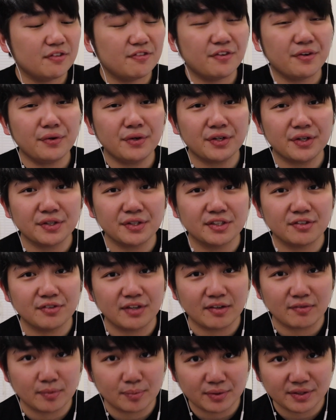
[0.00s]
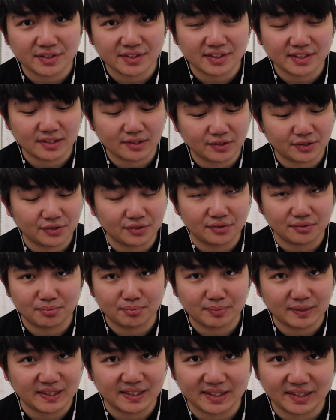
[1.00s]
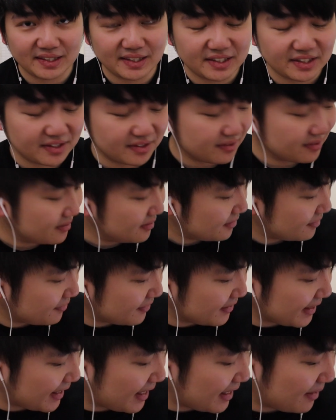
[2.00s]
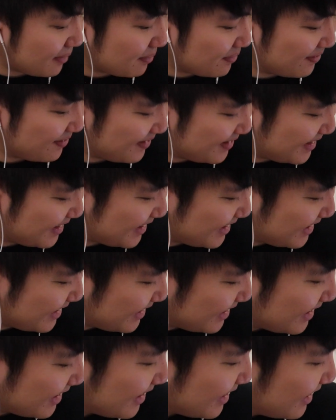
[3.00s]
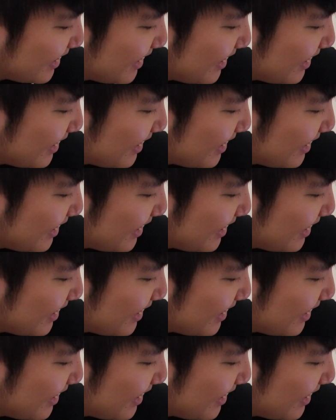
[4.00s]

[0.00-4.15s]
Very good if you have a princess, because you're basically done for the game.